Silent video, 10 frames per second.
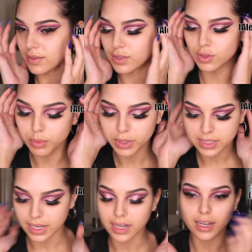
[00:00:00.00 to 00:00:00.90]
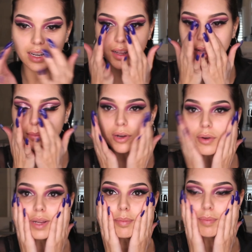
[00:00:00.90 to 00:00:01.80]
Super excited. I
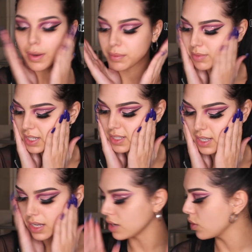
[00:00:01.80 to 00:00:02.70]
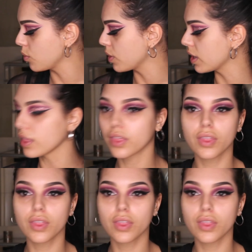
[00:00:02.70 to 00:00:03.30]
already prepped my skin with